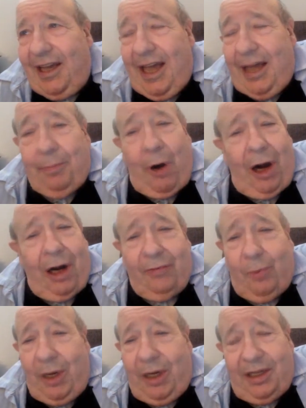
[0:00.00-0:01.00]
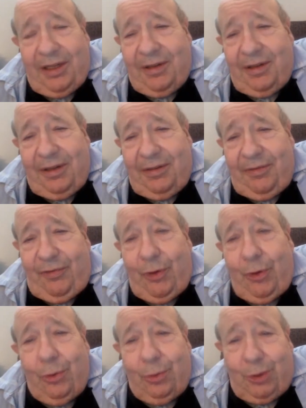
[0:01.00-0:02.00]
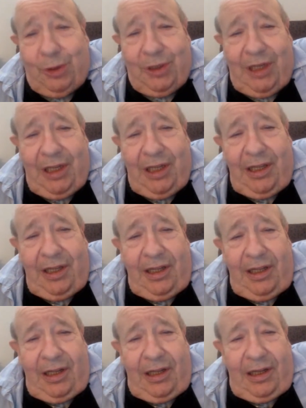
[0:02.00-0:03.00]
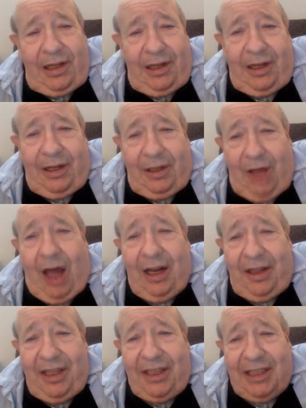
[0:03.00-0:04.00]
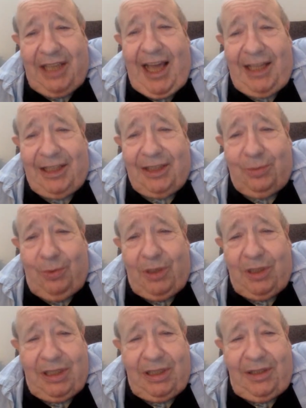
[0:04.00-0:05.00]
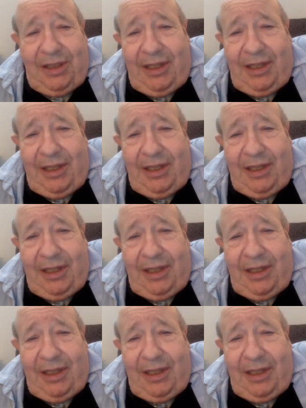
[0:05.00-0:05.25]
and part of what fueled a lot of these cats was,